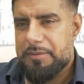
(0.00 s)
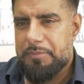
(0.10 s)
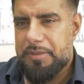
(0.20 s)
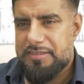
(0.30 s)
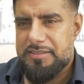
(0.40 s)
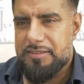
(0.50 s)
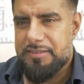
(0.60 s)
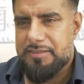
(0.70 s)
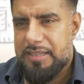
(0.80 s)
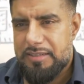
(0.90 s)

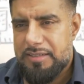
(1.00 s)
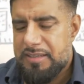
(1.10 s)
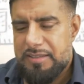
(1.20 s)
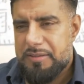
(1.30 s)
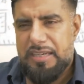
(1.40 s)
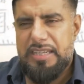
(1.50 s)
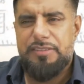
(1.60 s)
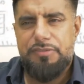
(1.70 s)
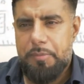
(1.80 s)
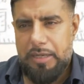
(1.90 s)
ministers that
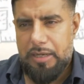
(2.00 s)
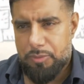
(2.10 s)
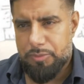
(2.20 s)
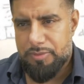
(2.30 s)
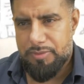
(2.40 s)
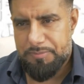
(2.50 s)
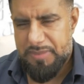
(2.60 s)
leave them alone.